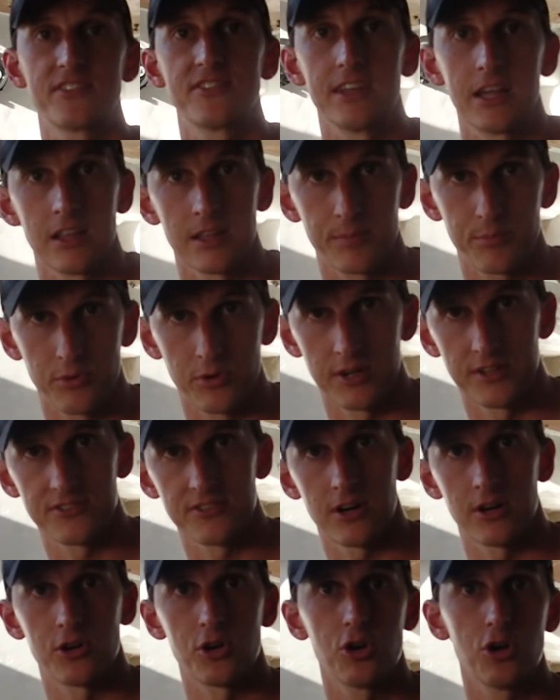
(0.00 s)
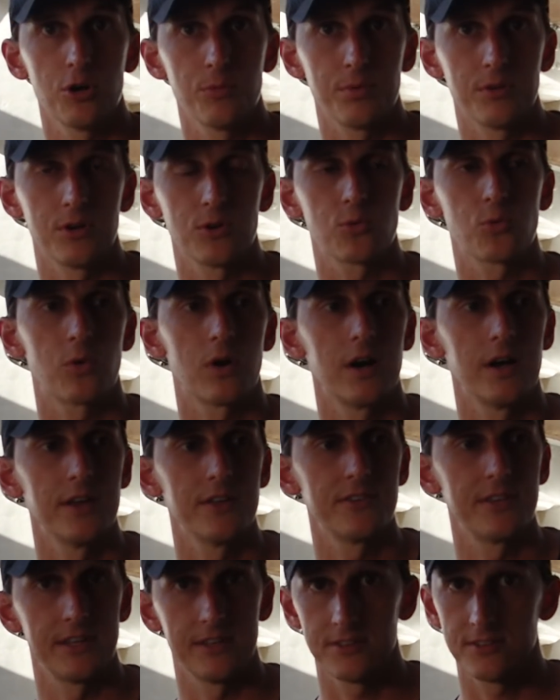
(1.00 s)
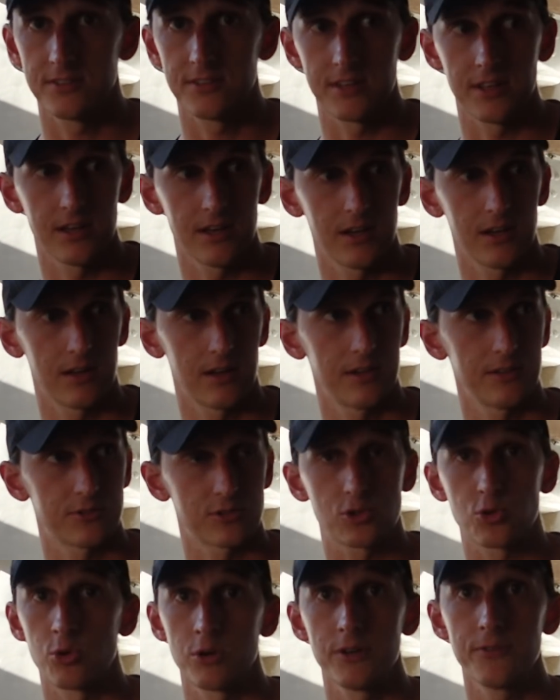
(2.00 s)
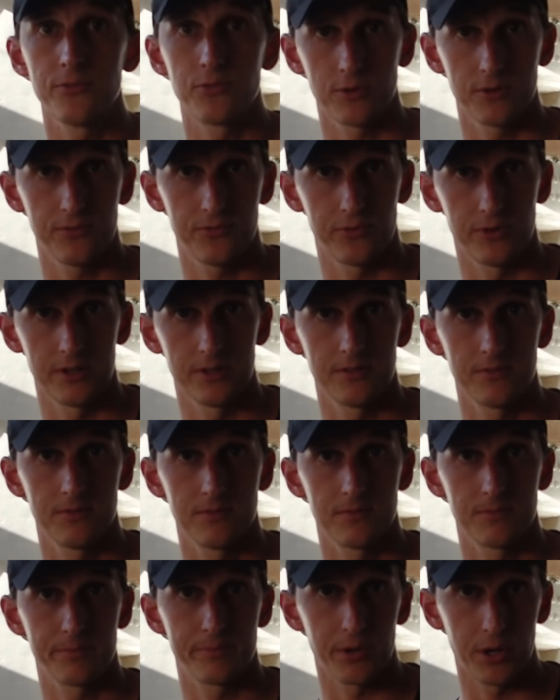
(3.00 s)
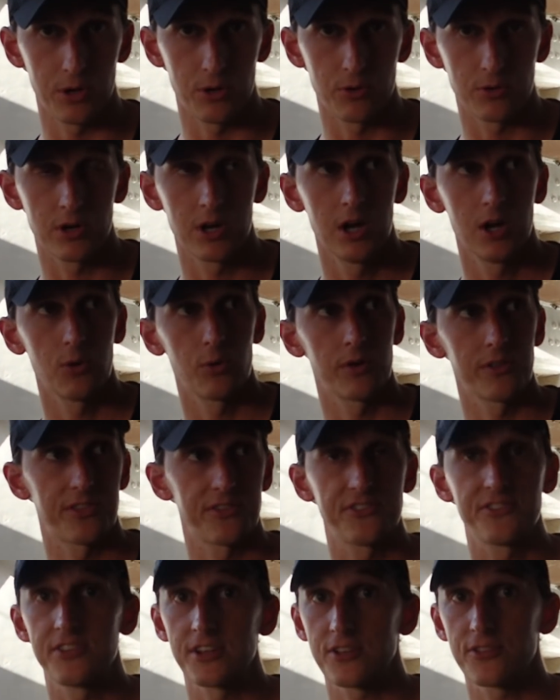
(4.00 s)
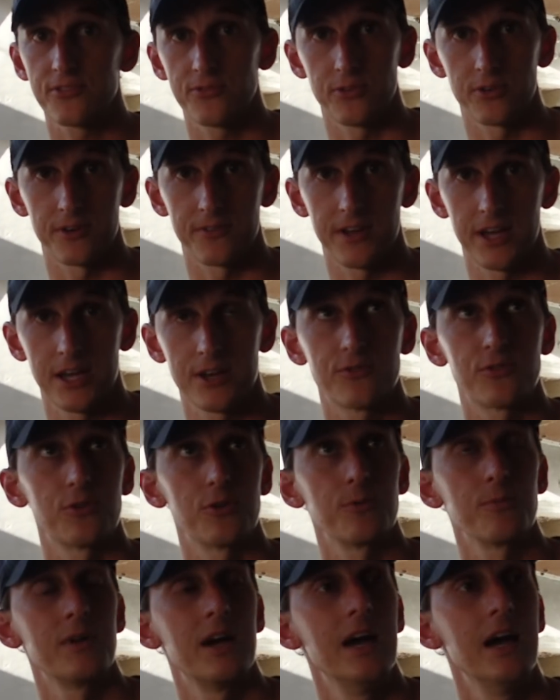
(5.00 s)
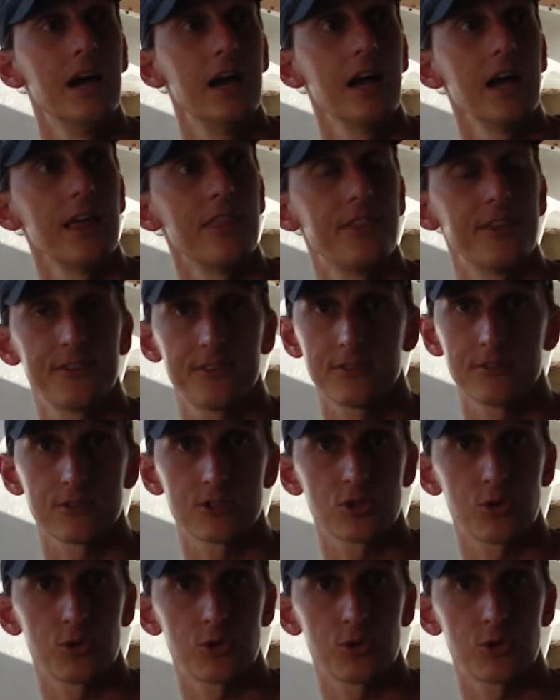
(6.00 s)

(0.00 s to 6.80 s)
selling points on Herbert was it's a 24-foot boat with 6 foot of headroom. And this is a